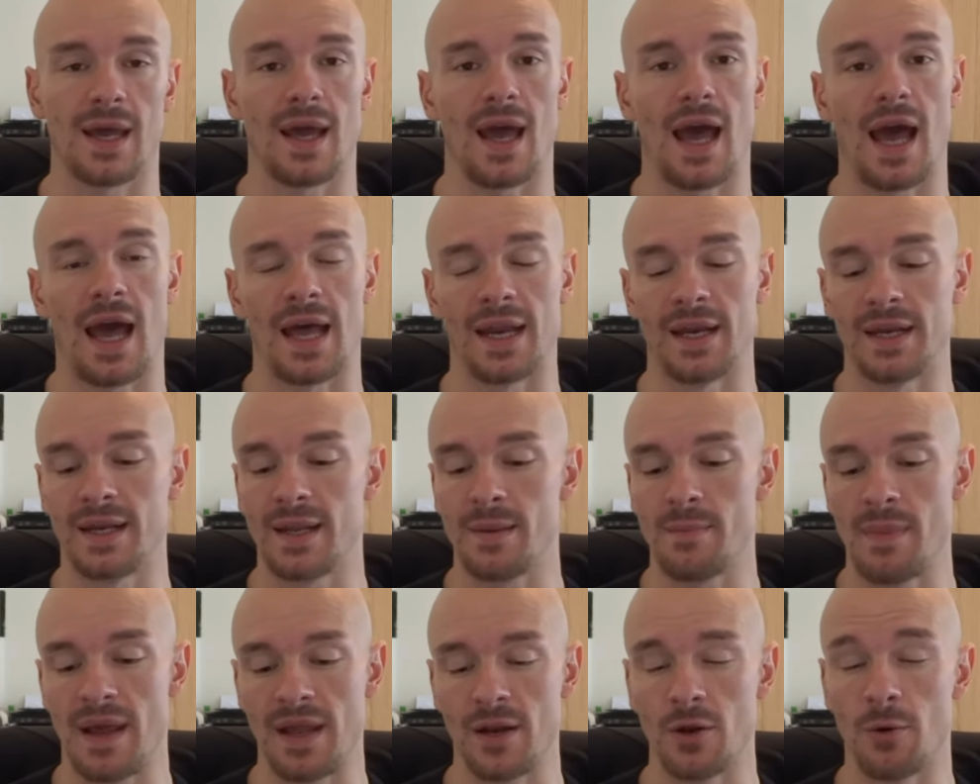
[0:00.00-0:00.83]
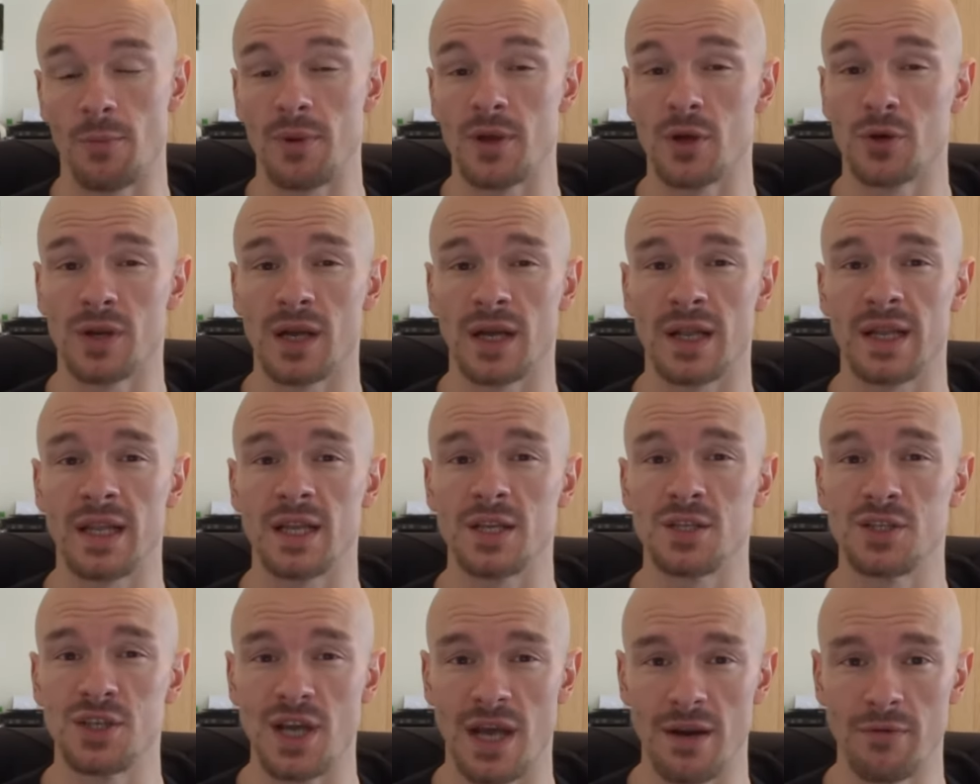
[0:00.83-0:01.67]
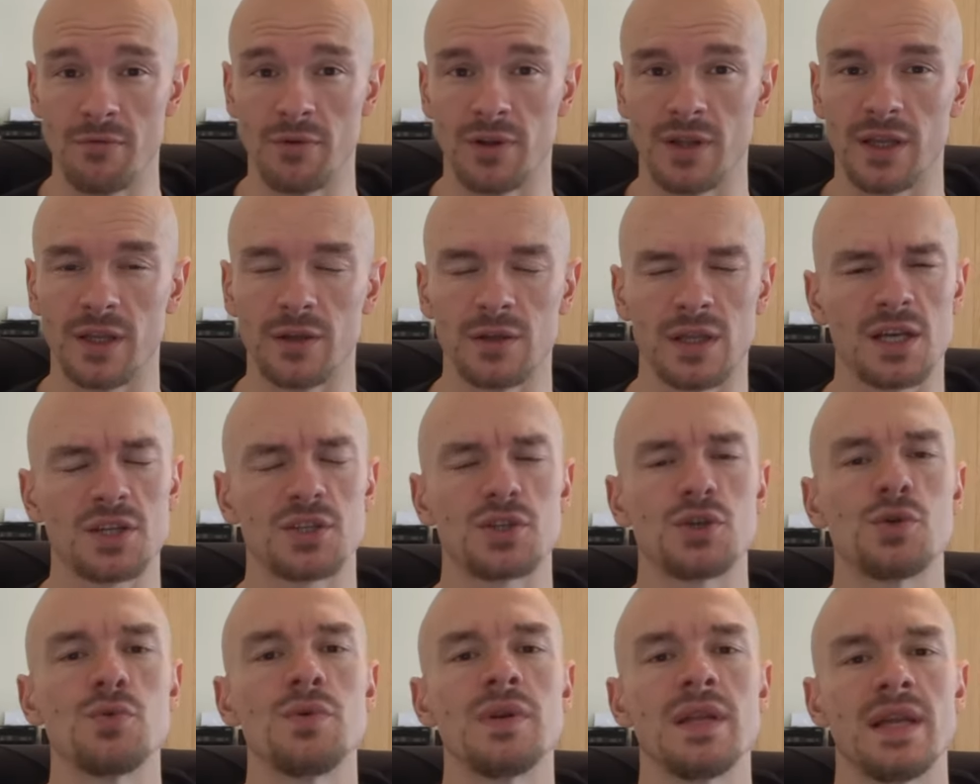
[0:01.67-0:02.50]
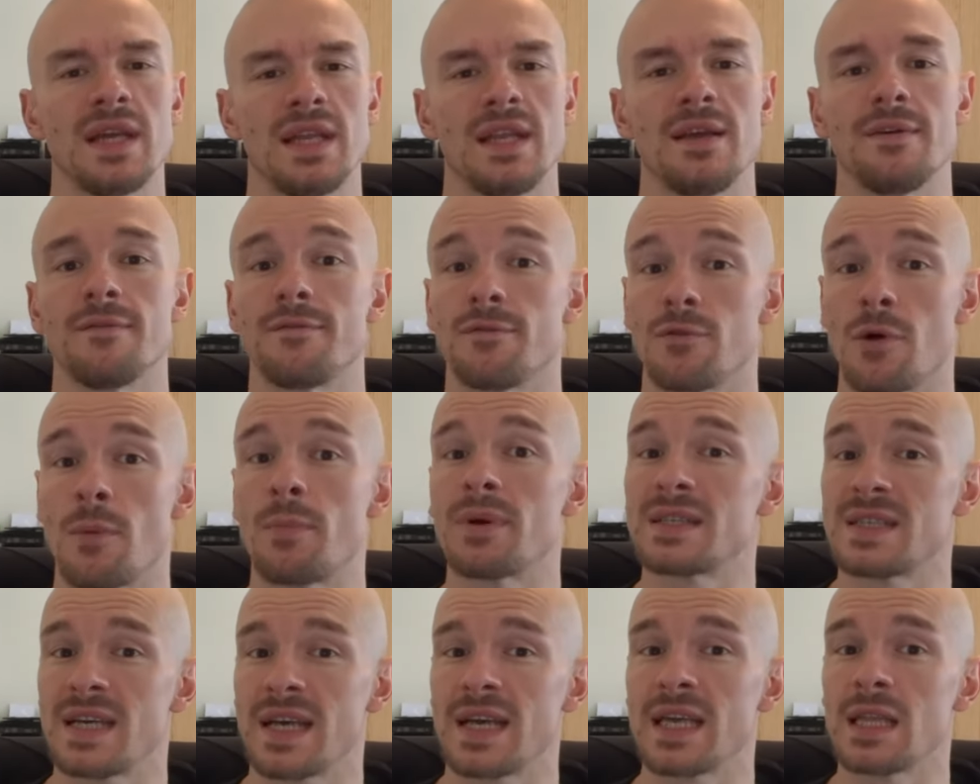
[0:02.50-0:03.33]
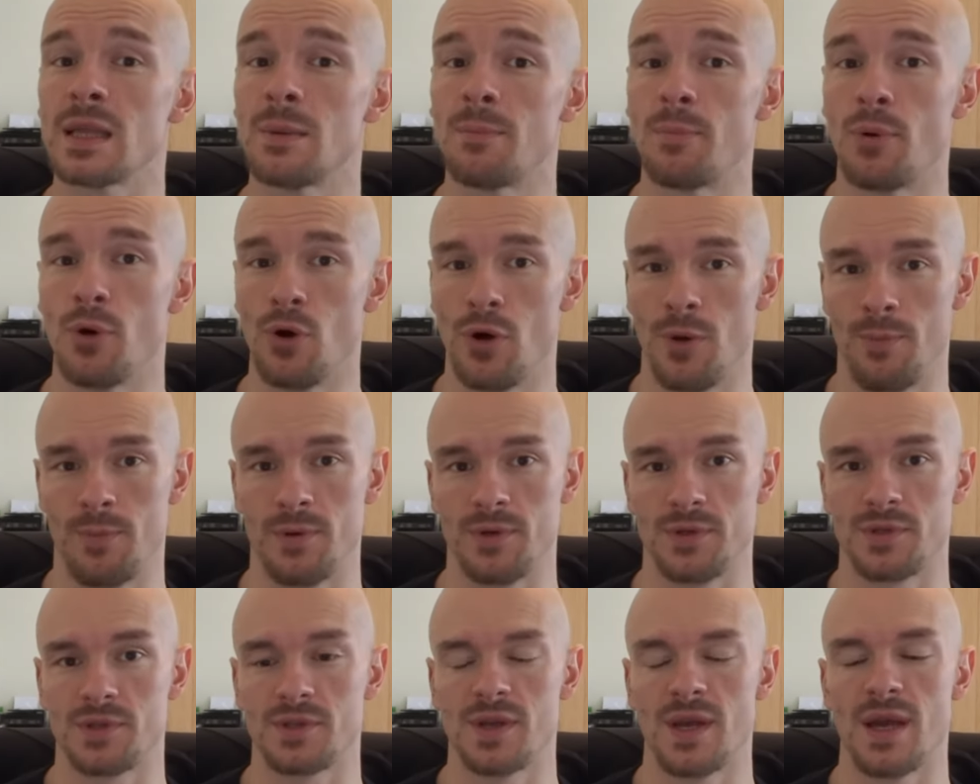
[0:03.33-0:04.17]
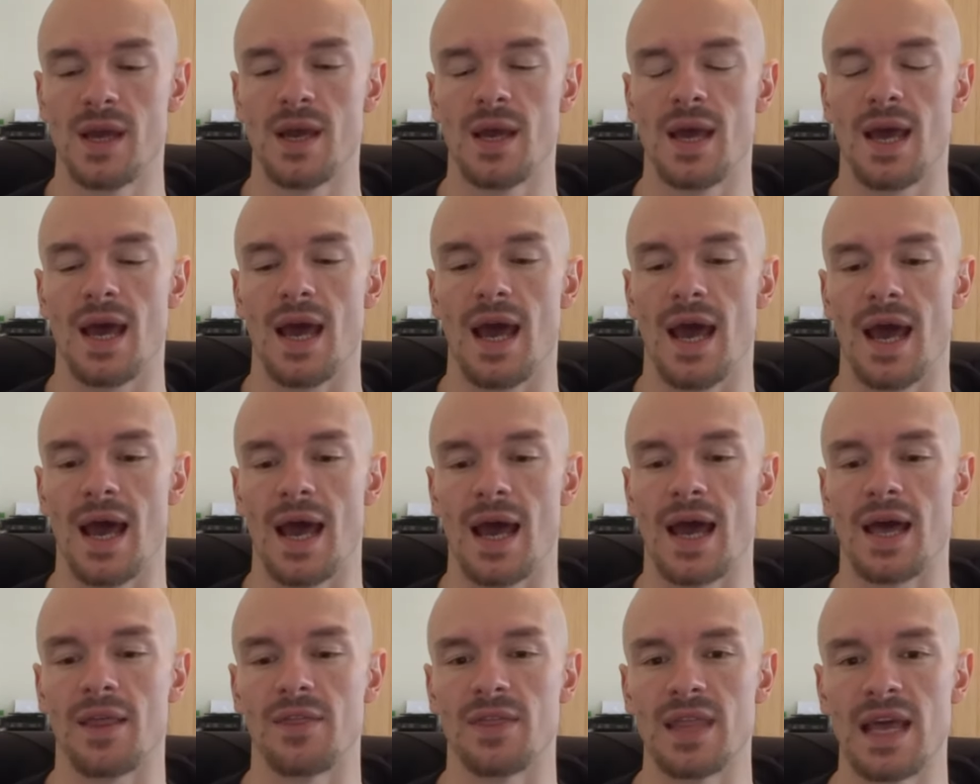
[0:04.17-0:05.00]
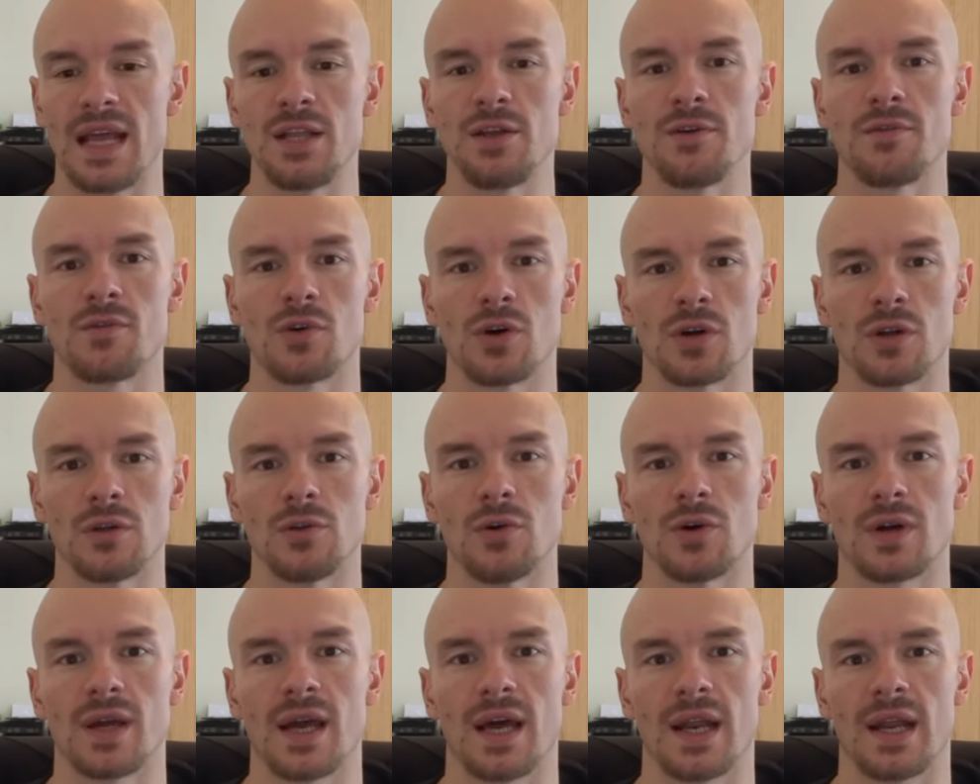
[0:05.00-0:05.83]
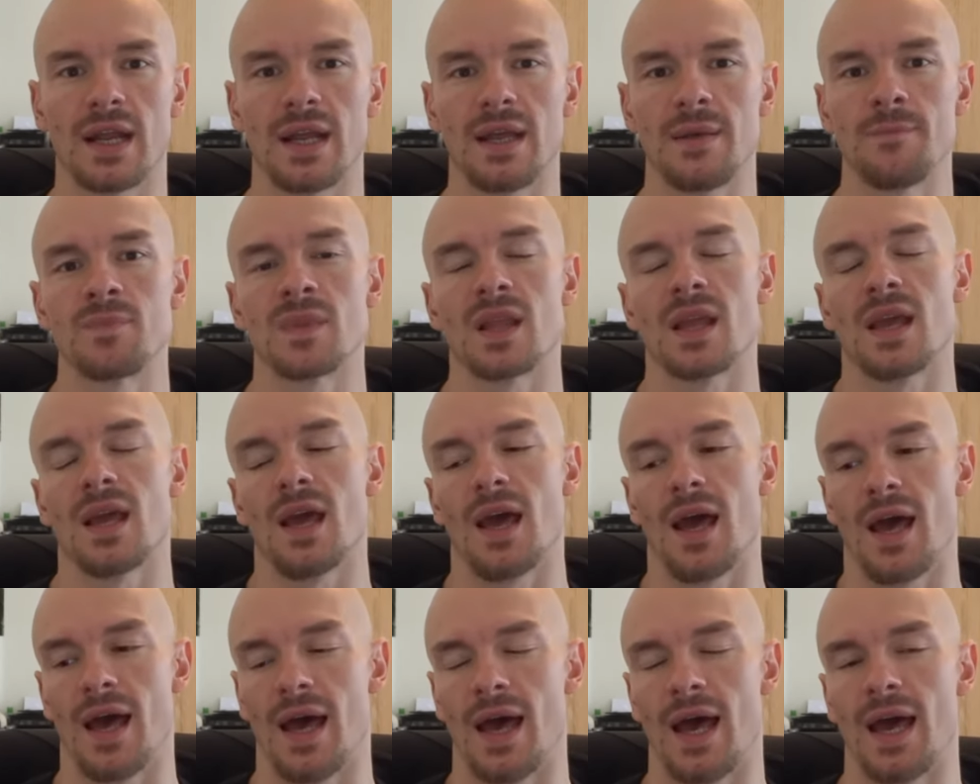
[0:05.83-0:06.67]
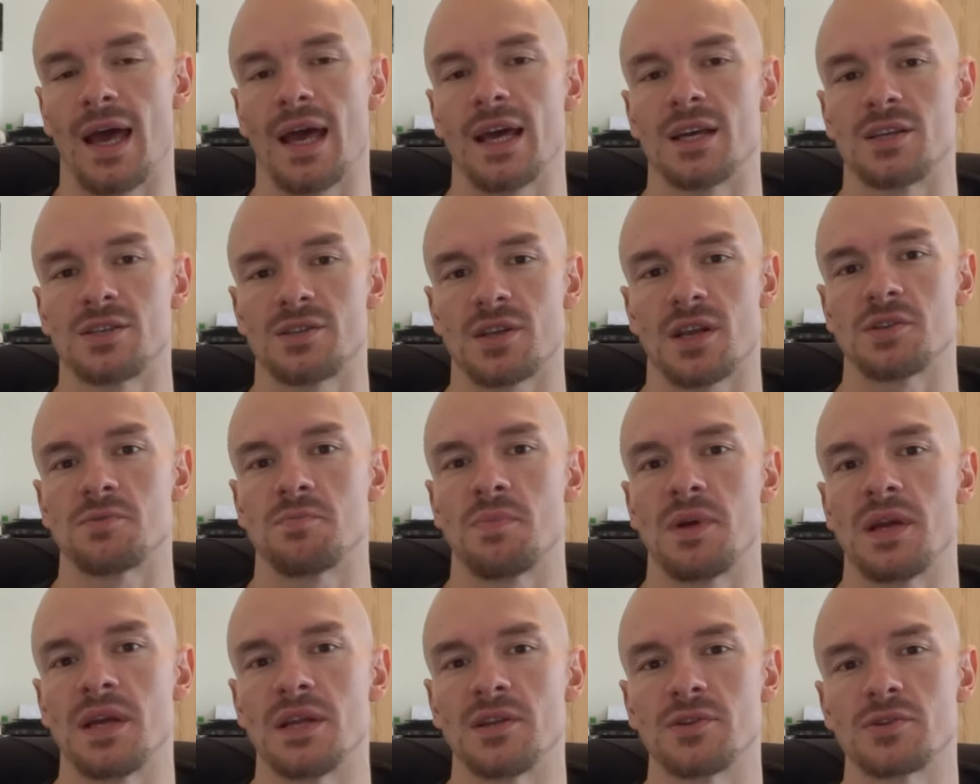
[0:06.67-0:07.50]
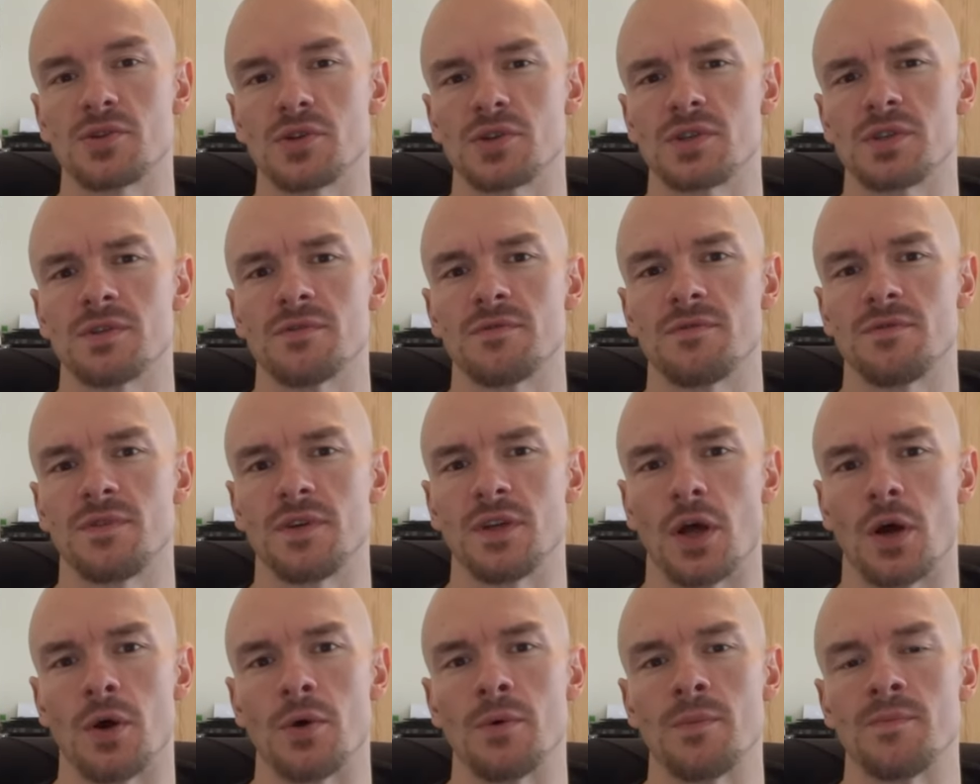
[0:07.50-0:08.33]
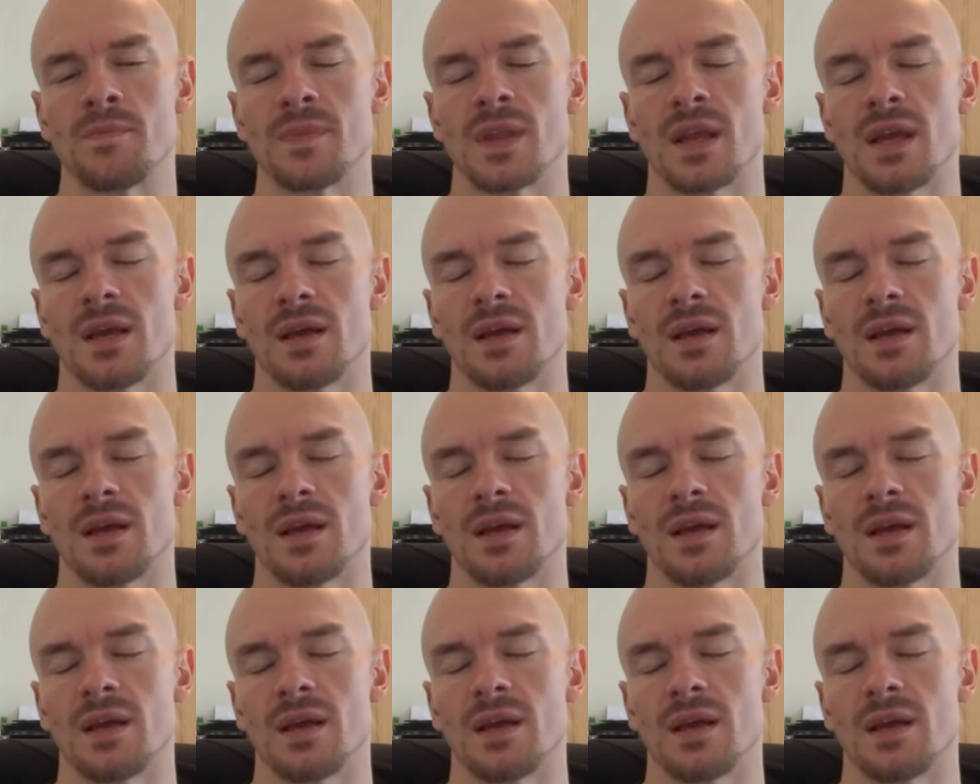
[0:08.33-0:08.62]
and it may not be a good idea generally unless you need it for a particular purpose, and then you've got to look at it as being sort of, you know,